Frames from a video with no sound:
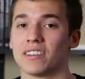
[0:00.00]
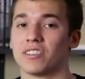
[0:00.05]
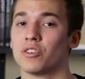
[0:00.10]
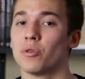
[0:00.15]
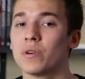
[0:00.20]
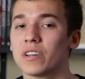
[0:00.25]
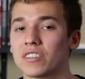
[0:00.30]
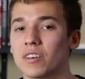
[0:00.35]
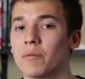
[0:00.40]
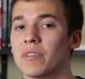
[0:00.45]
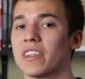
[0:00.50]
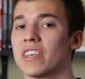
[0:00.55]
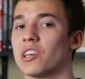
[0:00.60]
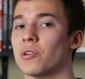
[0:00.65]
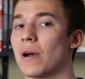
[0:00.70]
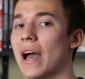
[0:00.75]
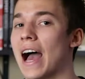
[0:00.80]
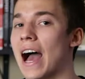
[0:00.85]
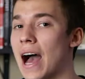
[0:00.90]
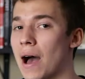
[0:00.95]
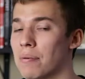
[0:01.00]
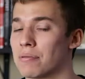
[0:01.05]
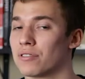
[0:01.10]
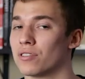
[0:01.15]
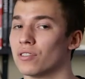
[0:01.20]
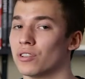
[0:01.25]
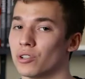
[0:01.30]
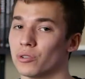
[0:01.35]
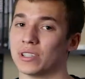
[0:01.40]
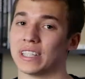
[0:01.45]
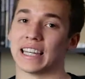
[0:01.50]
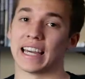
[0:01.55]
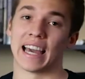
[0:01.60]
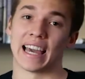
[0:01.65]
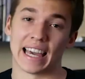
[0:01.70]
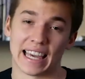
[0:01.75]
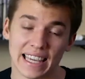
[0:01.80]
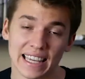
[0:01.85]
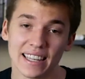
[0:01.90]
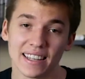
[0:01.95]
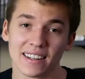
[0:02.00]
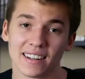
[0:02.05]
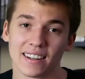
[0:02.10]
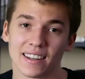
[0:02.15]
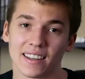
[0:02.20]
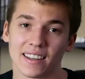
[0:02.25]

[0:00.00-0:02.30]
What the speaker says: doing something that you absolutely hate,